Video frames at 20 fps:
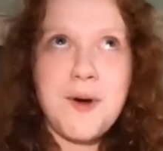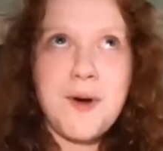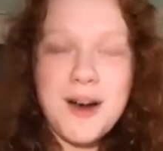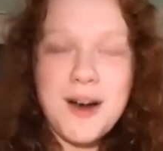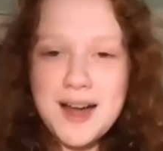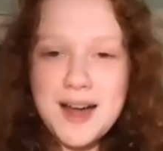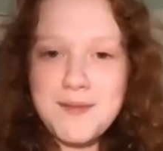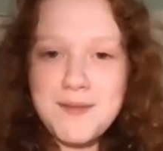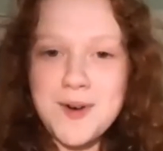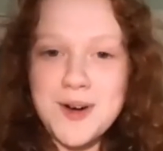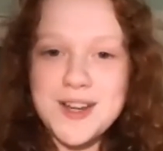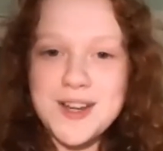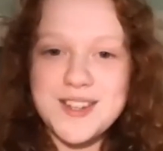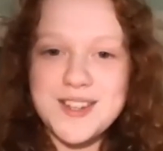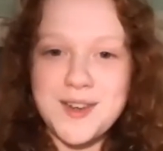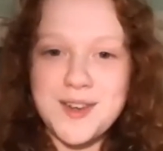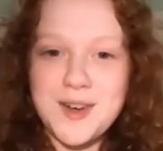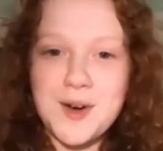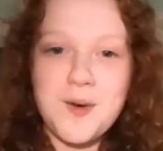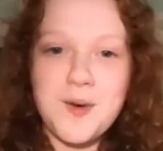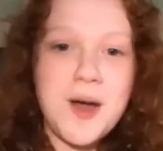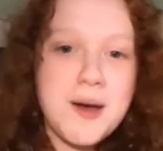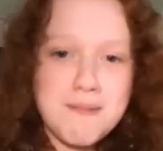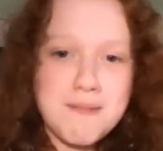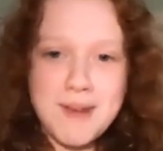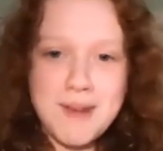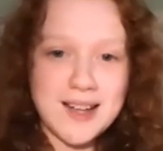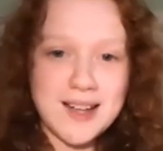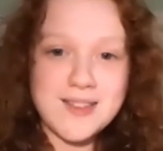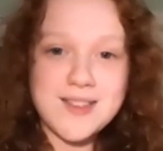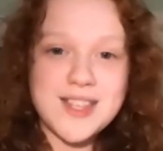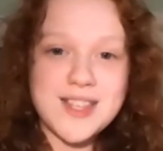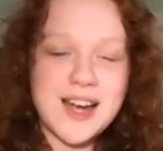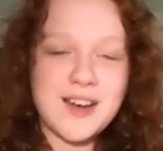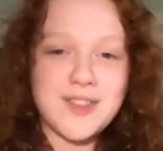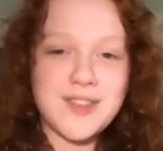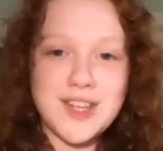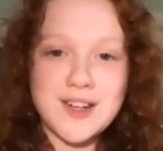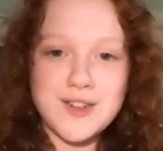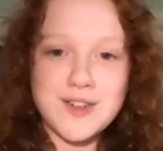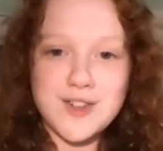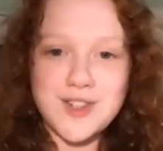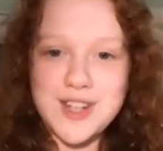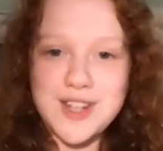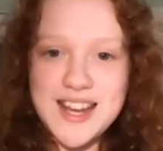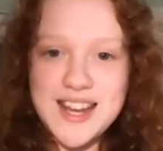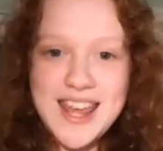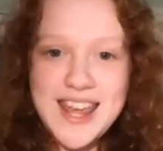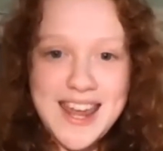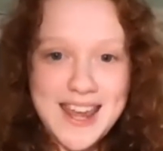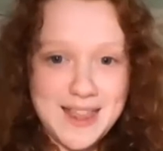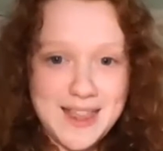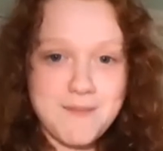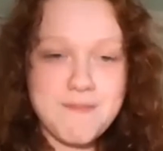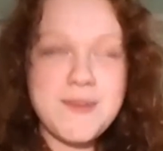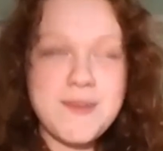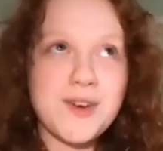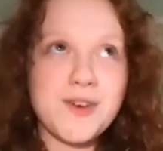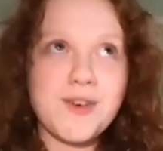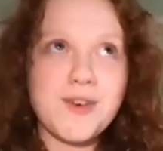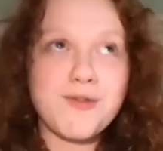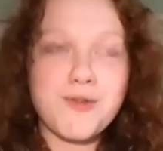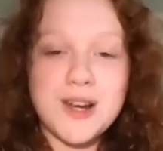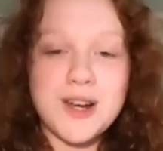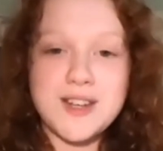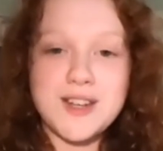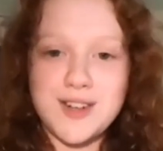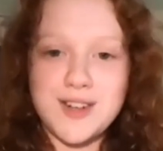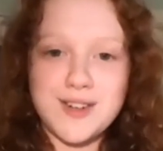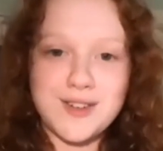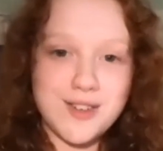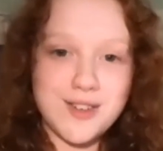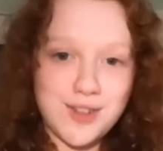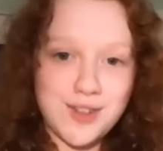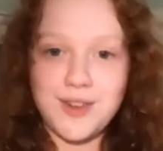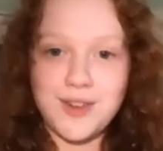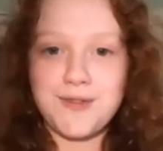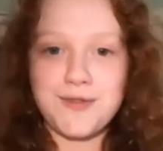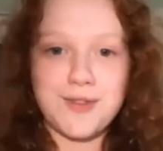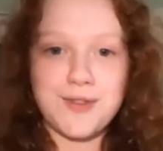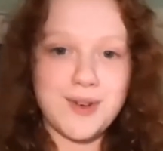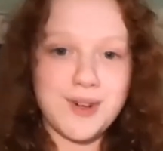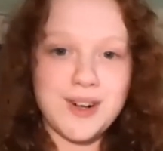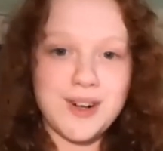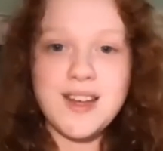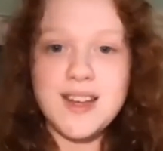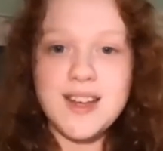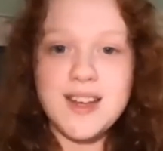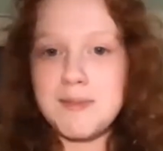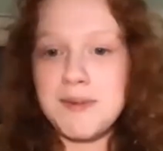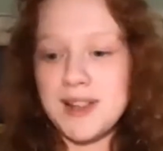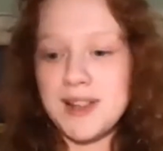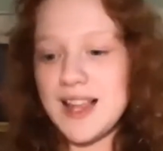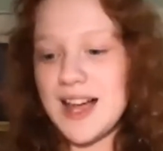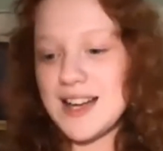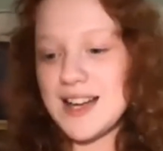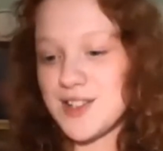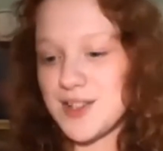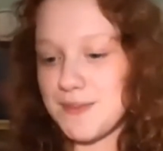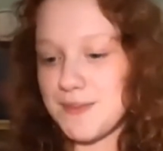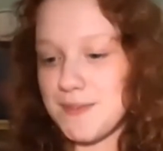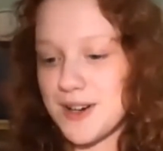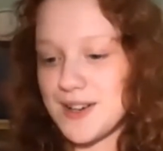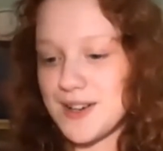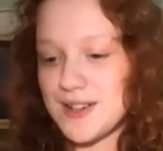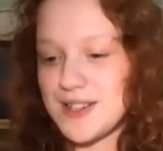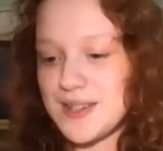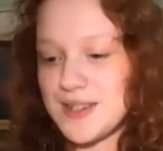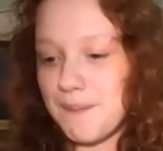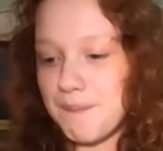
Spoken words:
I wanted to go miles out in the ocean in the middle of winter to look for the pelagic birds.